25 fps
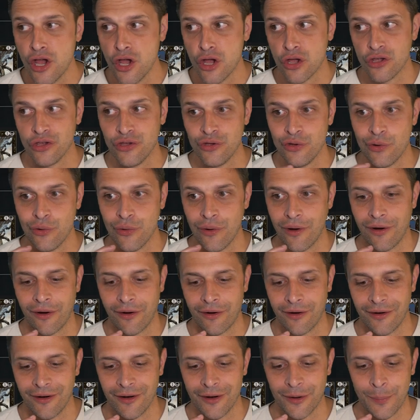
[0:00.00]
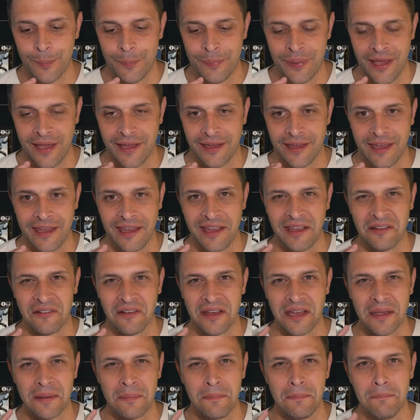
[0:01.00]
You are picking
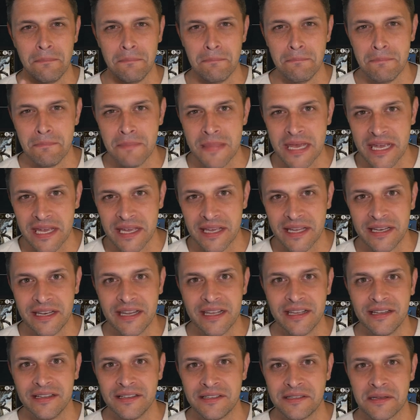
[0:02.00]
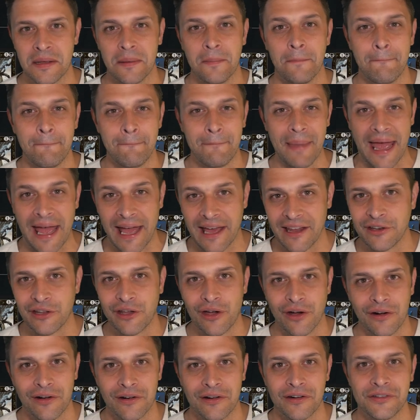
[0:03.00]
like mid to bad
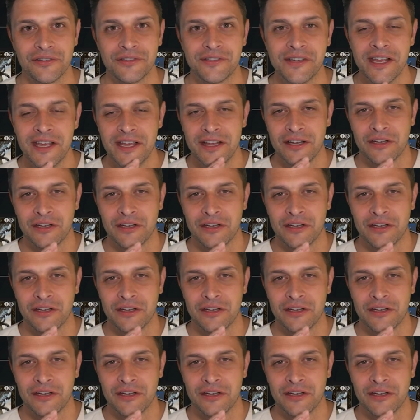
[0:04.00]
cards